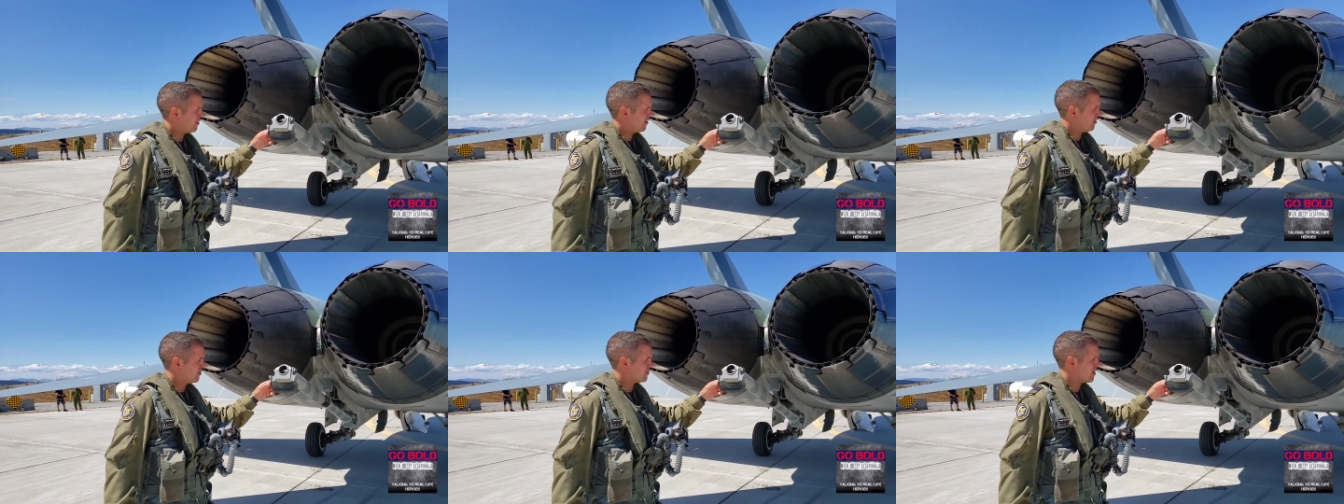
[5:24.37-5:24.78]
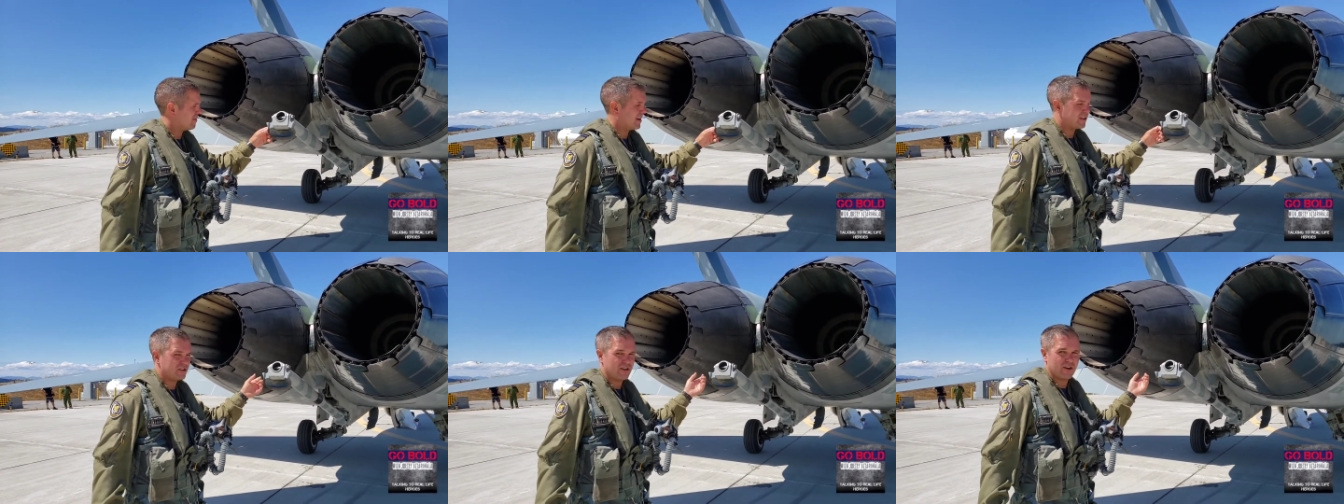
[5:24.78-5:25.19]
You just want to
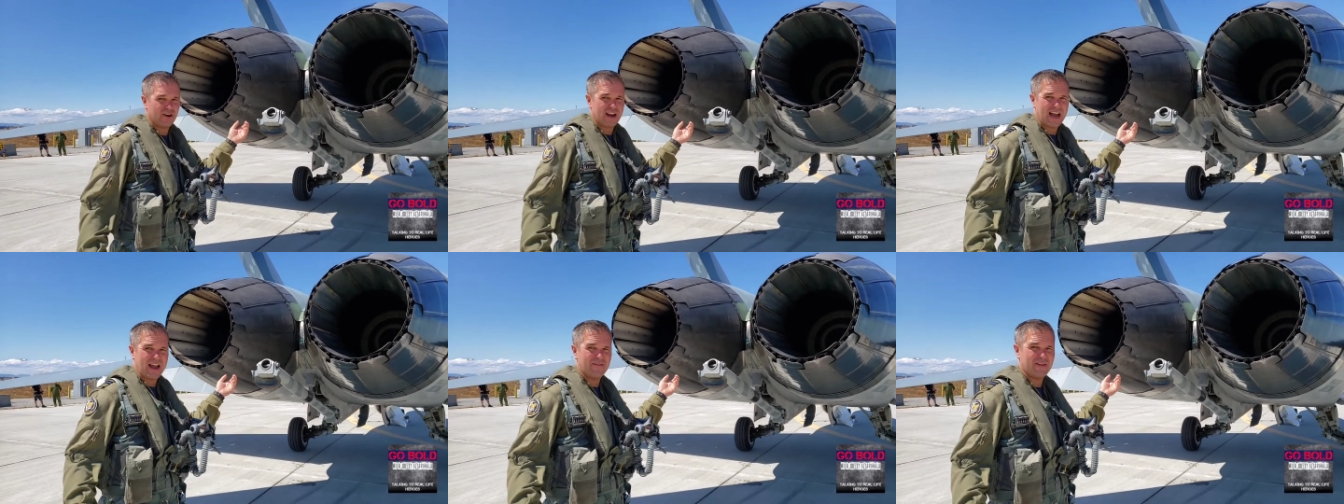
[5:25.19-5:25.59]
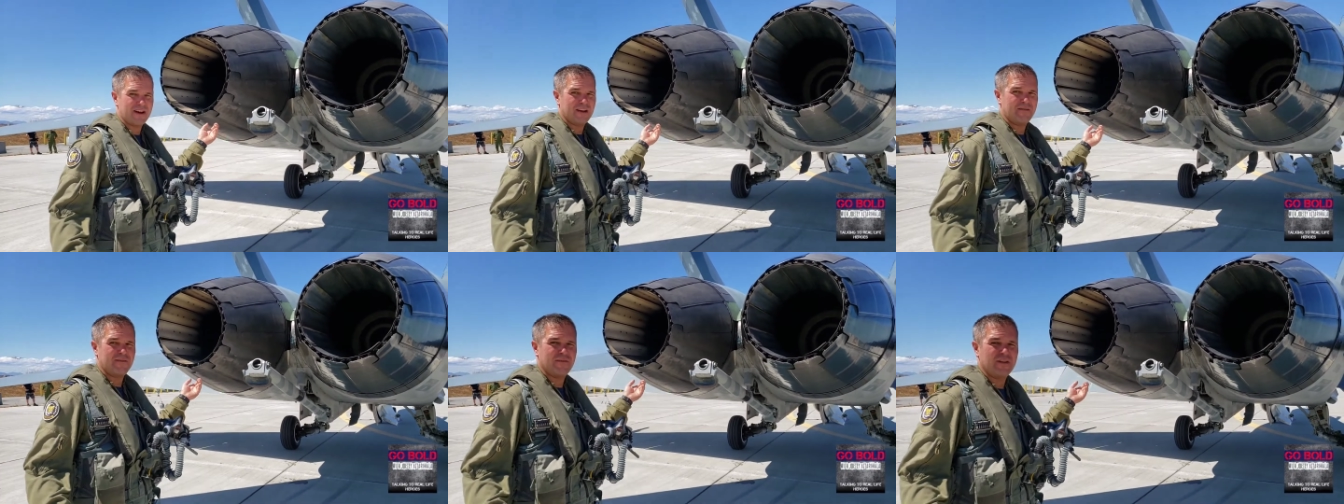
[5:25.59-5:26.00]
make sure you have
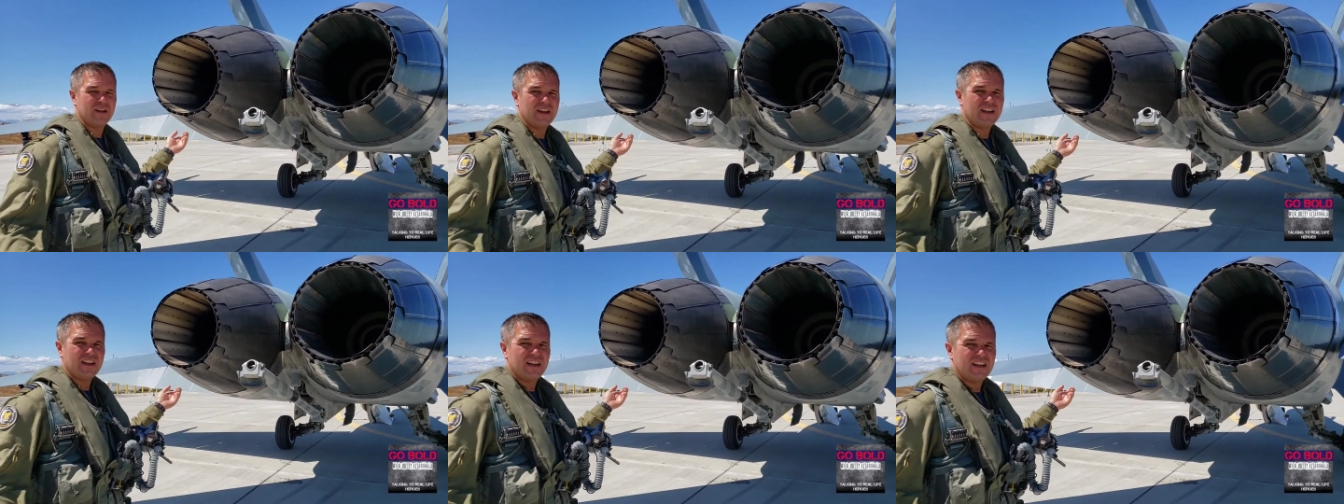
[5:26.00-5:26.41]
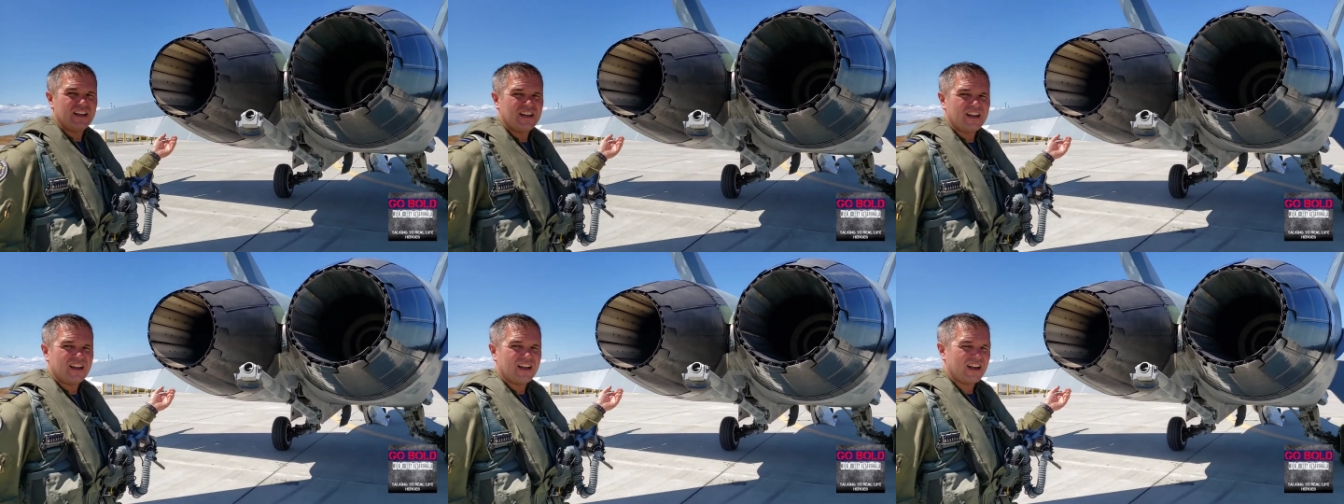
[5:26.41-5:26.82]
enough
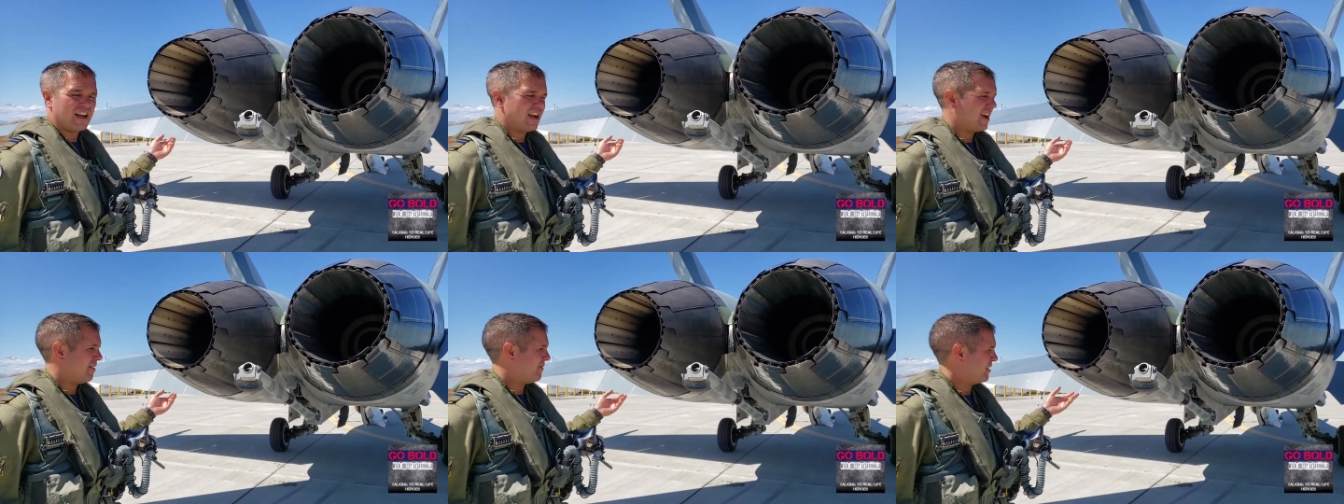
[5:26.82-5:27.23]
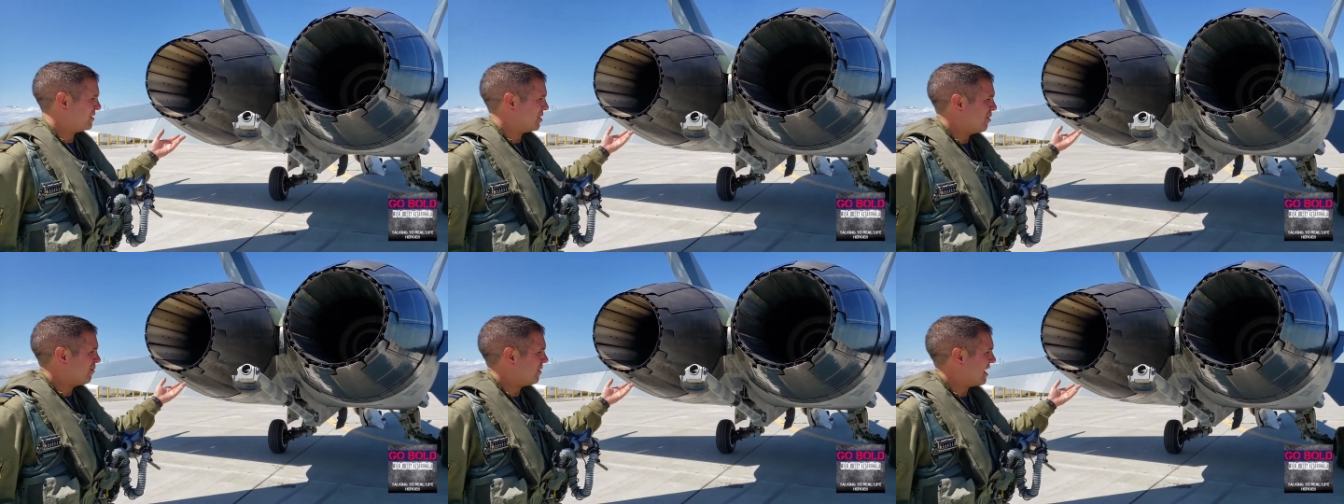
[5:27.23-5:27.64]
of the
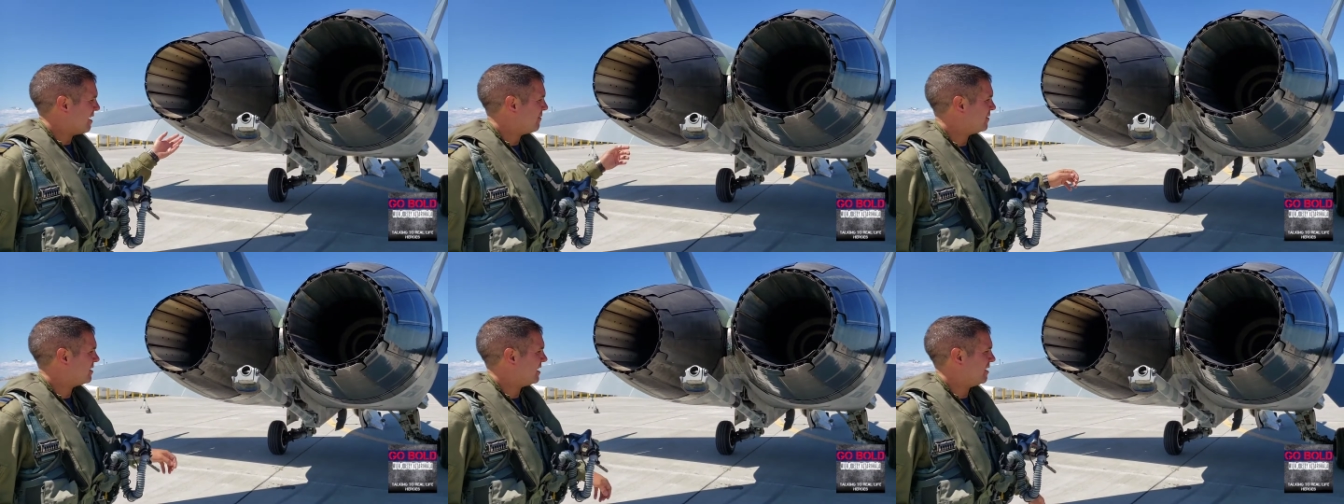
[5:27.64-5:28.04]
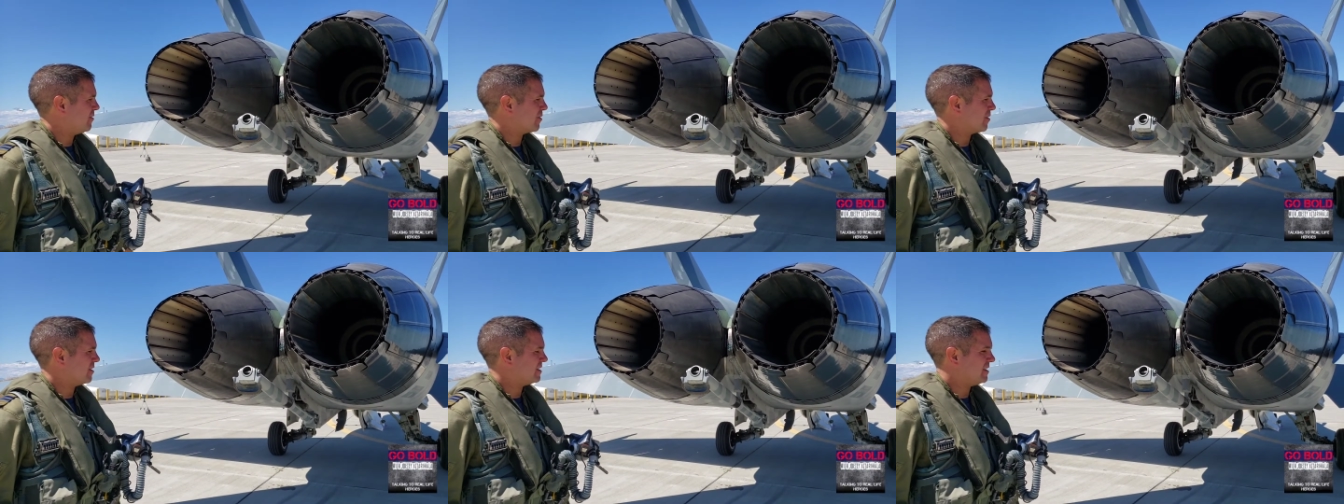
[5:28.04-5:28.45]
toe left in
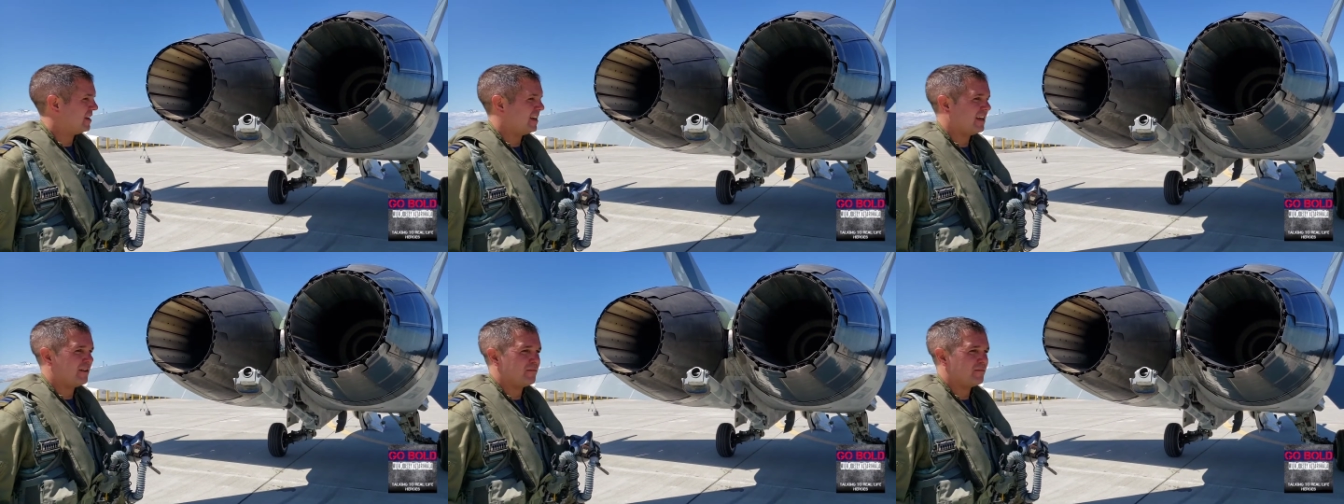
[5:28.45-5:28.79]
order to